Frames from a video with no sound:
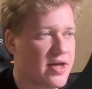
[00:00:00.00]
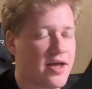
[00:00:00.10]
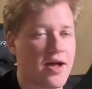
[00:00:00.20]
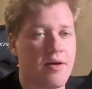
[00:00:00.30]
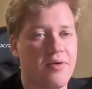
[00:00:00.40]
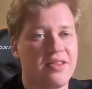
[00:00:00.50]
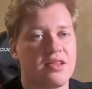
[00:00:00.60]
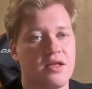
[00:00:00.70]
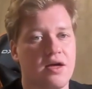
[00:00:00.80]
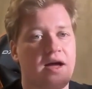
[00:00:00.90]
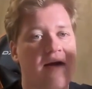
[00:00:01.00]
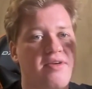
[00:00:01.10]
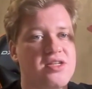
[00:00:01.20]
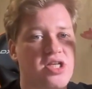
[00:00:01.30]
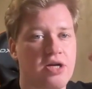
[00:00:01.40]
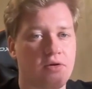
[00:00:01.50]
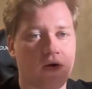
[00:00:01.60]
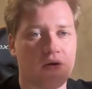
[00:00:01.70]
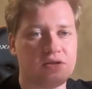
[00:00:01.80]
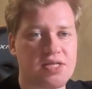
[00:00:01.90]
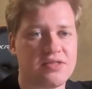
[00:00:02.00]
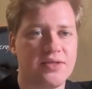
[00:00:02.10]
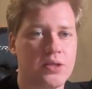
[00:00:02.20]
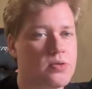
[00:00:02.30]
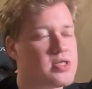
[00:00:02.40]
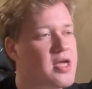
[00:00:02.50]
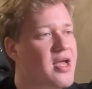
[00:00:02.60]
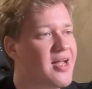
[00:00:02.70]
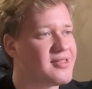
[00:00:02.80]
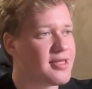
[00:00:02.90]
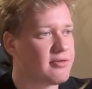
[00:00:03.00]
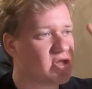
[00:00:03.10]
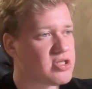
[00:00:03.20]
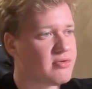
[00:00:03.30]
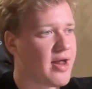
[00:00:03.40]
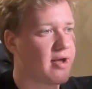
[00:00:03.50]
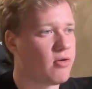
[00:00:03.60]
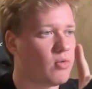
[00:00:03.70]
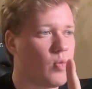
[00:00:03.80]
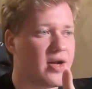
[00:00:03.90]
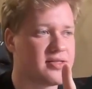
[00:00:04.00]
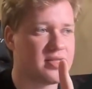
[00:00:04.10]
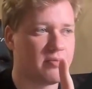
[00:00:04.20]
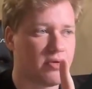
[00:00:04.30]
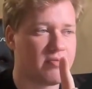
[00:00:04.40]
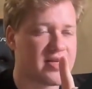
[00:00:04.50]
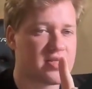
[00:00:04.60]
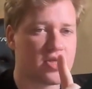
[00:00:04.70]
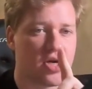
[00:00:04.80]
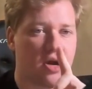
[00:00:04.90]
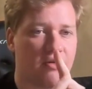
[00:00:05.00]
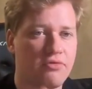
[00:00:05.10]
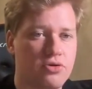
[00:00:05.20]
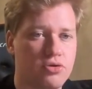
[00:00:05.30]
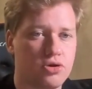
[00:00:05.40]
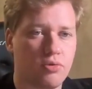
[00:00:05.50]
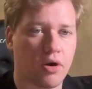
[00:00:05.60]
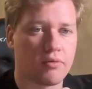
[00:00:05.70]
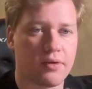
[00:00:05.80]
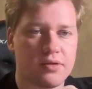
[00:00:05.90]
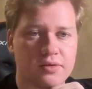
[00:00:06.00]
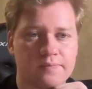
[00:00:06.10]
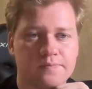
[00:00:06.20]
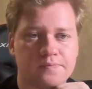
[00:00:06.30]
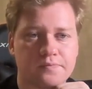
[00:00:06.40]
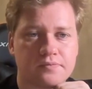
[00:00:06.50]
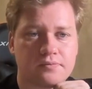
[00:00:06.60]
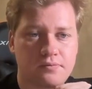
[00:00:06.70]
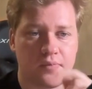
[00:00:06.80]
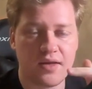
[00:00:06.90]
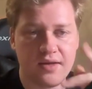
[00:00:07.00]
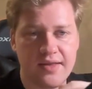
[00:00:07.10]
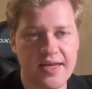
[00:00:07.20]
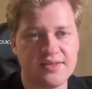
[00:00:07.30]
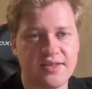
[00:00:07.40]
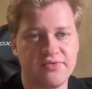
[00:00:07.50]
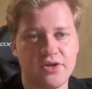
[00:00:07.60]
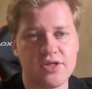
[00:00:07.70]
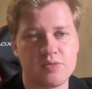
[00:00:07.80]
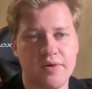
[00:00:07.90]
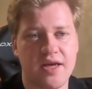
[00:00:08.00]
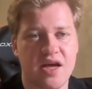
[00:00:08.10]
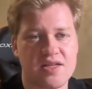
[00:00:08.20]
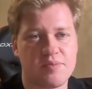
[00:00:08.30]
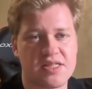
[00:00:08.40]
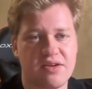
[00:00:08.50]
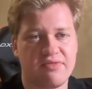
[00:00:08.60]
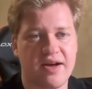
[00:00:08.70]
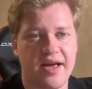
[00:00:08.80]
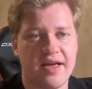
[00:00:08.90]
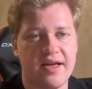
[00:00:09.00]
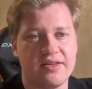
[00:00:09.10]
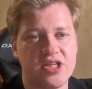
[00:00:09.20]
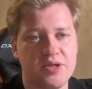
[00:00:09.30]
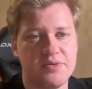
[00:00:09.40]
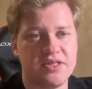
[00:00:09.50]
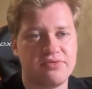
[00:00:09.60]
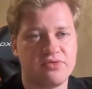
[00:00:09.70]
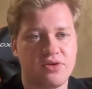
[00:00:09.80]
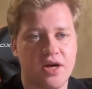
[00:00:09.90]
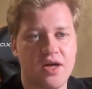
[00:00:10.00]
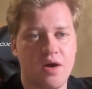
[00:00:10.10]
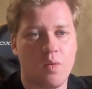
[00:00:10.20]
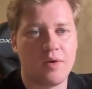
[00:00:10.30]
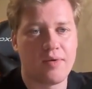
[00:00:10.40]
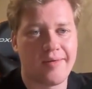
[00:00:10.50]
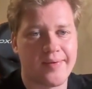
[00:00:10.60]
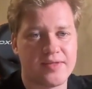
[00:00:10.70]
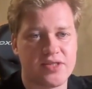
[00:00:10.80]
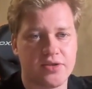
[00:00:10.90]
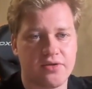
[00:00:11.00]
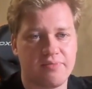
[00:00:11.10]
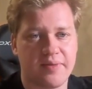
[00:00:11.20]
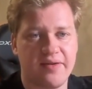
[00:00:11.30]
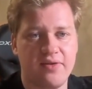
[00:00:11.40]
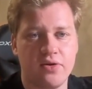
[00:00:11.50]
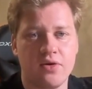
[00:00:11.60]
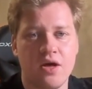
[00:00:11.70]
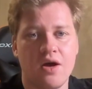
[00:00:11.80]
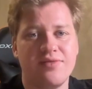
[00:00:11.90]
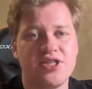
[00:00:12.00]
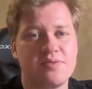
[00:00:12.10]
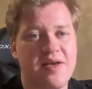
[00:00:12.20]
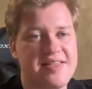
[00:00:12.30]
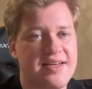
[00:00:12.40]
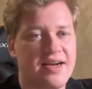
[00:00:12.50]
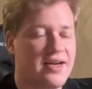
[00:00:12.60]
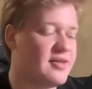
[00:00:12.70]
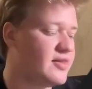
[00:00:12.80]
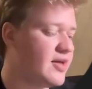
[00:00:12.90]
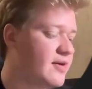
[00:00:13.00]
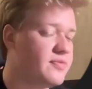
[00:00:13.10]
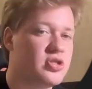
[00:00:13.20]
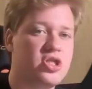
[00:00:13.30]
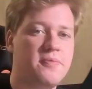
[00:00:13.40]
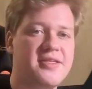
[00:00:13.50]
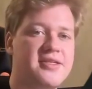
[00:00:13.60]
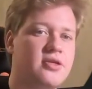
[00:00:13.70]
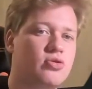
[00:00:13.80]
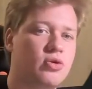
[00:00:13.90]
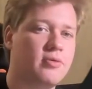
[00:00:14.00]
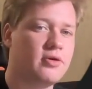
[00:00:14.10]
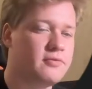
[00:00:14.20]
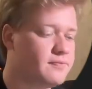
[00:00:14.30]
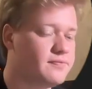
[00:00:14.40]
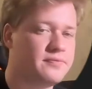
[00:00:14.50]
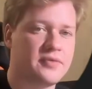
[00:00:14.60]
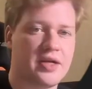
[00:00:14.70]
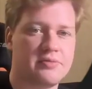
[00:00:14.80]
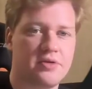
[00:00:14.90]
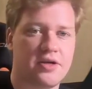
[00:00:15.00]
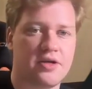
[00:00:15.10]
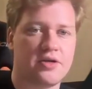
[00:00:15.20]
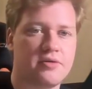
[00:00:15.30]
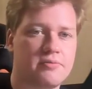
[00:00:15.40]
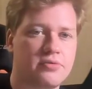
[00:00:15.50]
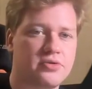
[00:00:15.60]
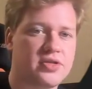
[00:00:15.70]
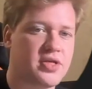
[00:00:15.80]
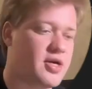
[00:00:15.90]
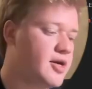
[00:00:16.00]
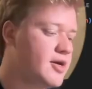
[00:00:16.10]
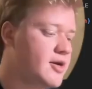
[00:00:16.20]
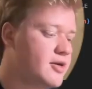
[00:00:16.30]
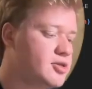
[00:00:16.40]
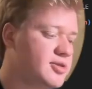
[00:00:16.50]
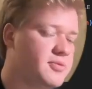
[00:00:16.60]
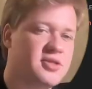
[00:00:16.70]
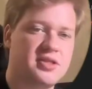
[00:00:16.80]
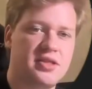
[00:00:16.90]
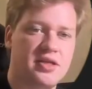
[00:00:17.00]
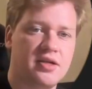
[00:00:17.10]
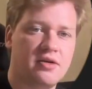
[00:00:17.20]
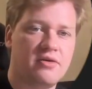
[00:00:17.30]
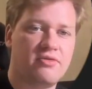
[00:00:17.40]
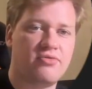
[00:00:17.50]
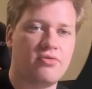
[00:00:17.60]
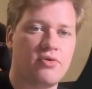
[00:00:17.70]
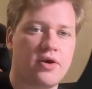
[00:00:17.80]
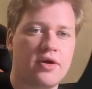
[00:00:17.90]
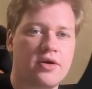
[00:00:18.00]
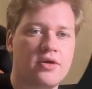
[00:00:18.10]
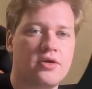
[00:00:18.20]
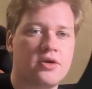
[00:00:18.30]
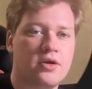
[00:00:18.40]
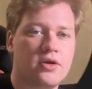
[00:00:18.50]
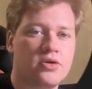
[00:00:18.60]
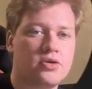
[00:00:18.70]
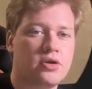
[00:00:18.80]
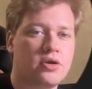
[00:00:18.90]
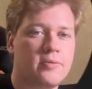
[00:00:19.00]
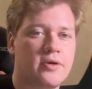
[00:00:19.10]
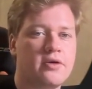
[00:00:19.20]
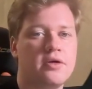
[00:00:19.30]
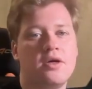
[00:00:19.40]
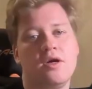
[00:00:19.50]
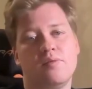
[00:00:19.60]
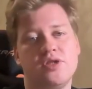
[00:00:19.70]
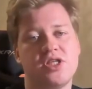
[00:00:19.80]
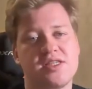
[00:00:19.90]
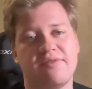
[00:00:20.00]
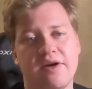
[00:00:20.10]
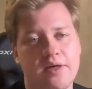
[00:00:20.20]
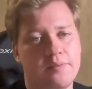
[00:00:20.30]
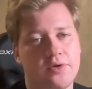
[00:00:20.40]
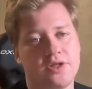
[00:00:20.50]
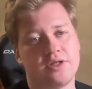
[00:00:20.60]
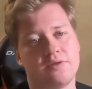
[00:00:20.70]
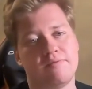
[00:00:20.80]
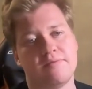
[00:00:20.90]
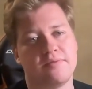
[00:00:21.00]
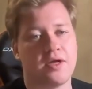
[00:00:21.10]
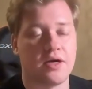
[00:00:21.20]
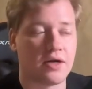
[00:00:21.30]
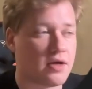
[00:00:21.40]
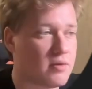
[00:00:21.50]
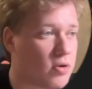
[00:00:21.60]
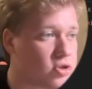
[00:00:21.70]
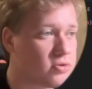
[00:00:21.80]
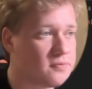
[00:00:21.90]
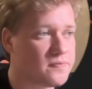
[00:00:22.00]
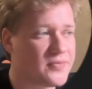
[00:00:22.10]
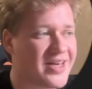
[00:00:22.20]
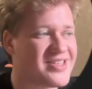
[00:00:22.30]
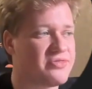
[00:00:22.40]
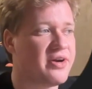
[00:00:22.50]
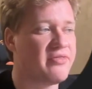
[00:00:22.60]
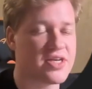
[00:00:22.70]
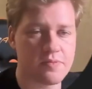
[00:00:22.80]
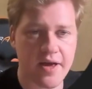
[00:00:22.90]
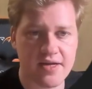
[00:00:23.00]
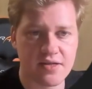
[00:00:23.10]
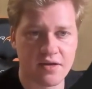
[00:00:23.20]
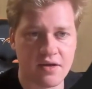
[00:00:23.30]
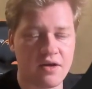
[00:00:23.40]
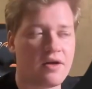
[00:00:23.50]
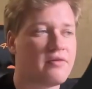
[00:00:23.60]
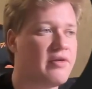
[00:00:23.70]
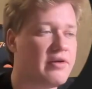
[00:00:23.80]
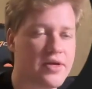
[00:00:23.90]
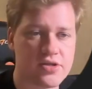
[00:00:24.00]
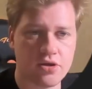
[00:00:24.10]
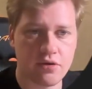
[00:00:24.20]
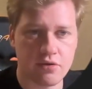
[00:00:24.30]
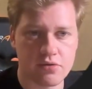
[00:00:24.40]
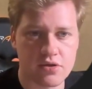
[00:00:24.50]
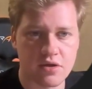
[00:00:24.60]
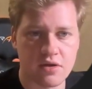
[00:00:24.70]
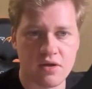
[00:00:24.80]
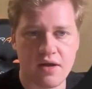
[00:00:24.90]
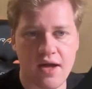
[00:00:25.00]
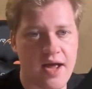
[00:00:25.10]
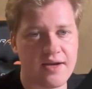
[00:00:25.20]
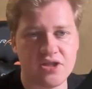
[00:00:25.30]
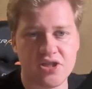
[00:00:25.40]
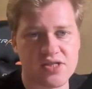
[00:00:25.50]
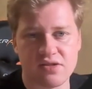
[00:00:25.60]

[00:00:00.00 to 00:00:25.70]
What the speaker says: with having general context windows instead of just relying on one simple message for you to work with. Next thing first, we specify the GPT-4 1110 preview, which is basically the GPT Turbo. Let me put it here, GPT-4 Turbo, which is a very important model that is very fast-paced, very easy to use, and it's just